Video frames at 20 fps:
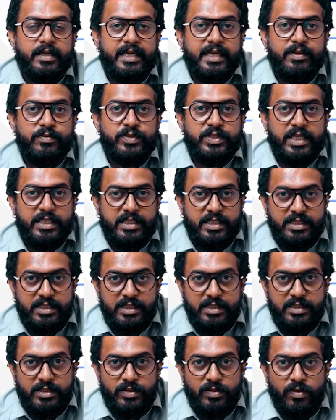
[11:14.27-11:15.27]
give
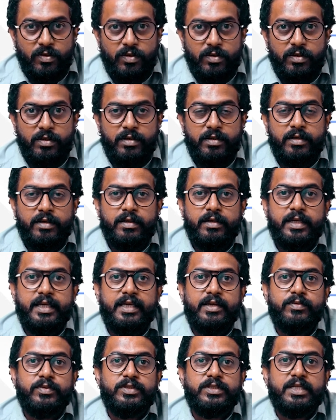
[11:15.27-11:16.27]
suggestions or
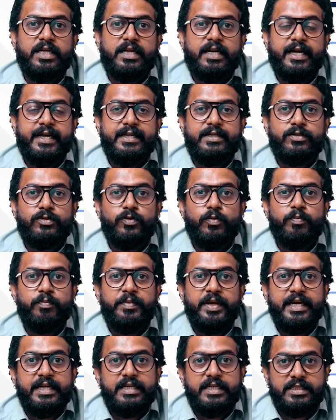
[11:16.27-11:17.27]
gives the right to
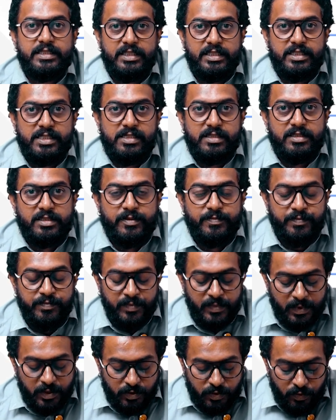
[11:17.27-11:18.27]
make decisions.
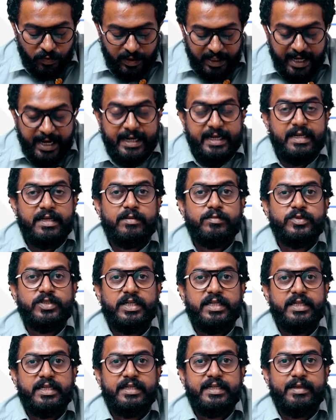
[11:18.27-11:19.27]
So that comes
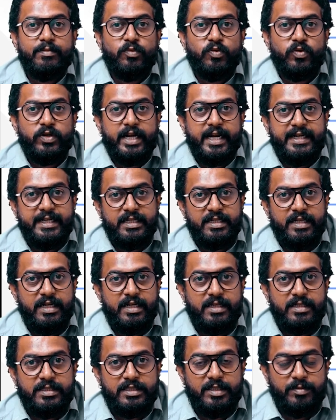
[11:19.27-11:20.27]
under democratic
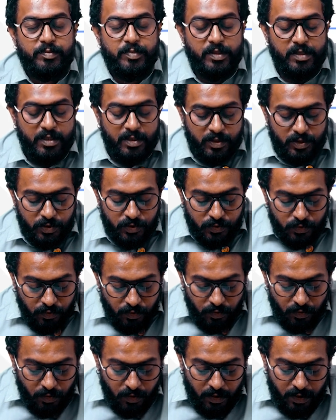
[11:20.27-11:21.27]
leadership.
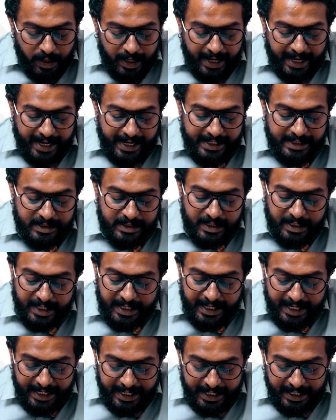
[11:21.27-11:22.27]
So
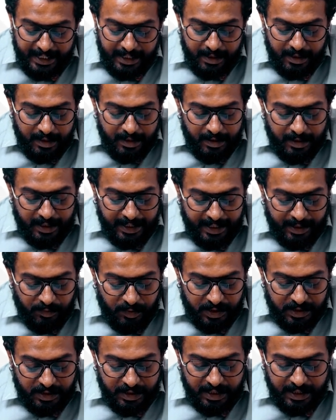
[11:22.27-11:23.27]
answer A, in
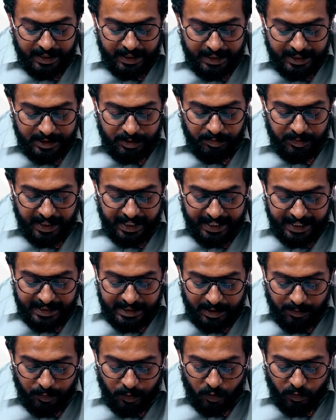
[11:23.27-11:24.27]
which the nurse
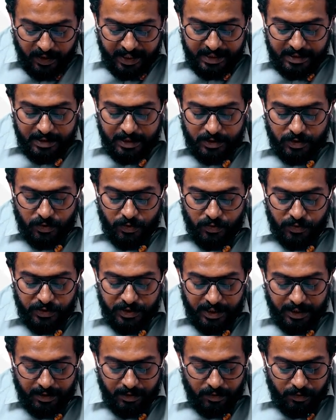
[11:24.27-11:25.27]
manager provides the
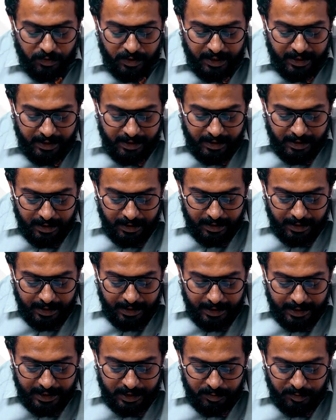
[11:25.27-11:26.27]
solution. Okay, the
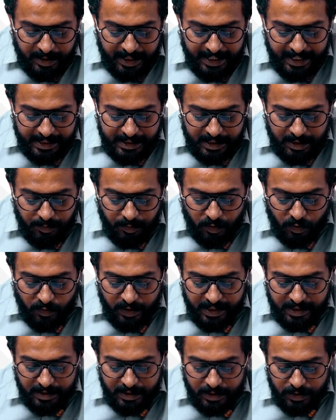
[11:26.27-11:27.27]
nurse manager
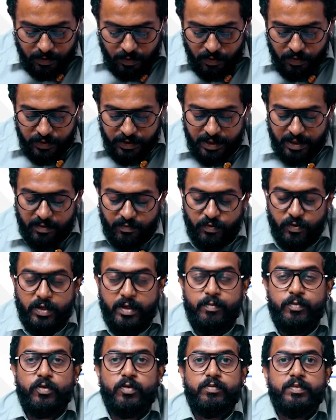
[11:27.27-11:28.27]
provides the solution
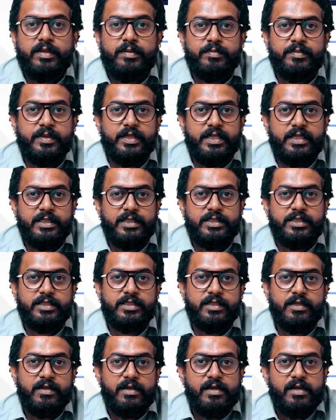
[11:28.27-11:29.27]
for a problem
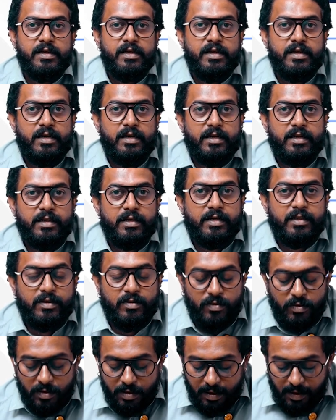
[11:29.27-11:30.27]
is
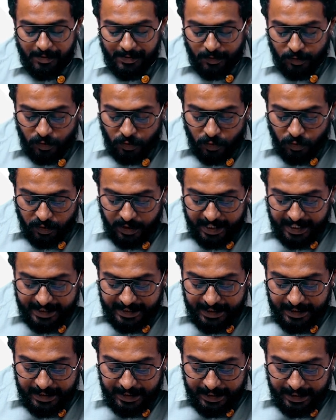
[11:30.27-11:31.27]
called
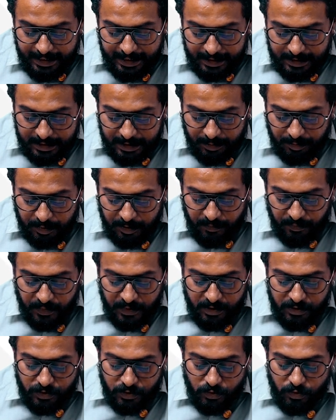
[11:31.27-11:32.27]
autocratic leadership.
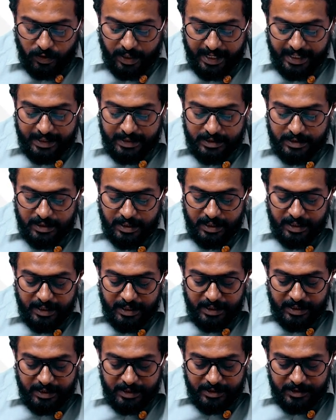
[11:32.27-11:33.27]
So answer
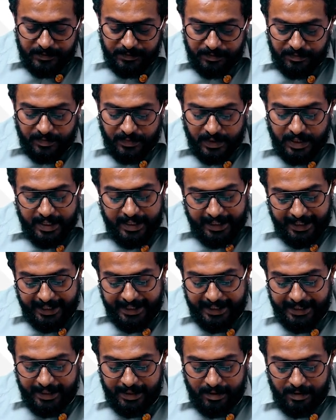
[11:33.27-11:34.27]
is
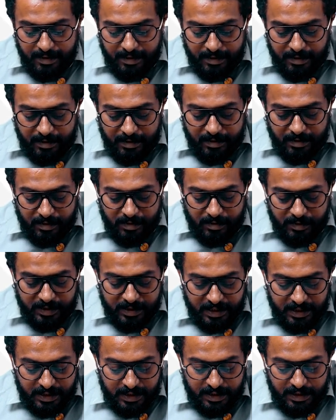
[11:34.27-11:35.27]
A,
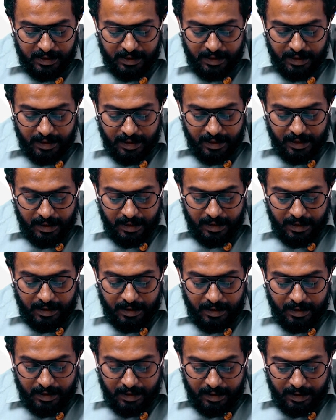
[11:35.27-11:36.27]
which is
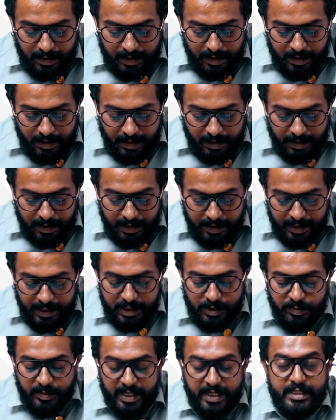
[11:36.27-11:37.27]
the
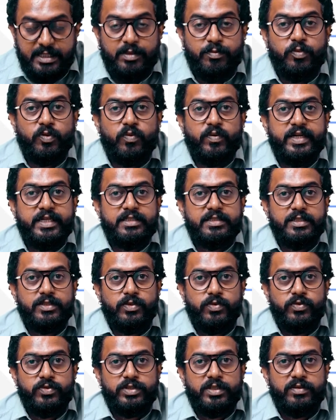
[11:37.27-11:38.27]
nurse manager provides the
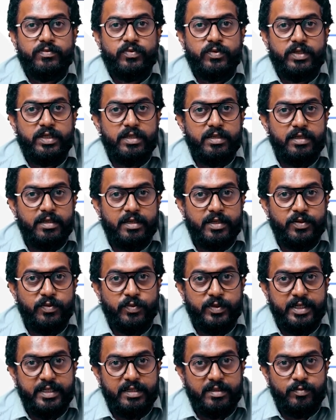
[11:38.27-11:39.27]
solution for a
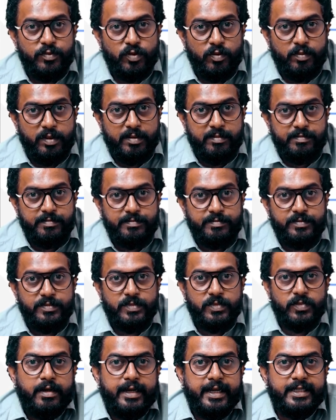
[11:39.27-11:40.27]
unit problem.
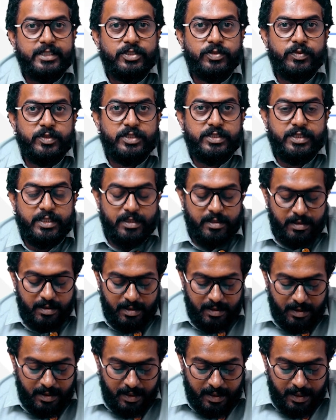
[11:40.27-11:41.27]
Next
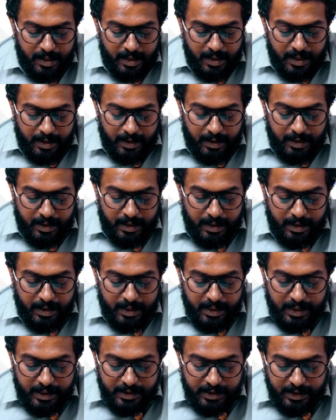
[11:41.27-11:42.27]
question. The
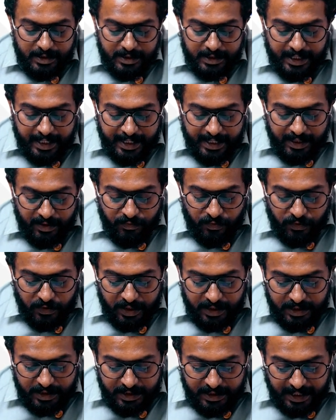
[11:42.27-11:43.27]
nurse is caring for
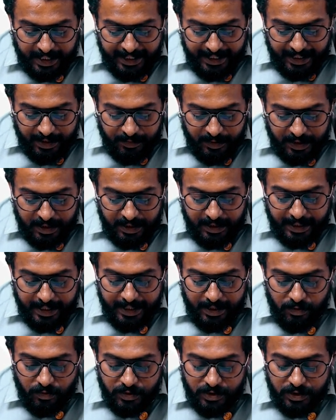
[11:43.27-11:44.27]
a child with a
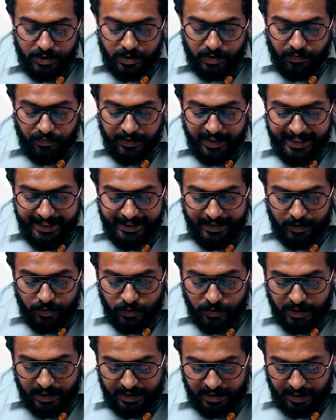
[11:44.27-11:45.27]
diagnosis of
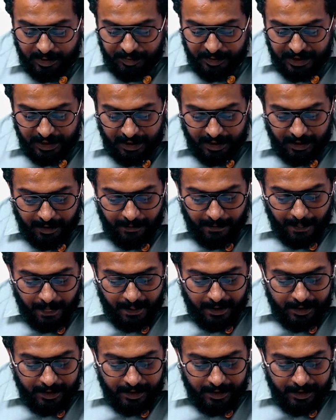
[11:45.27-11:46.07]
intussusception.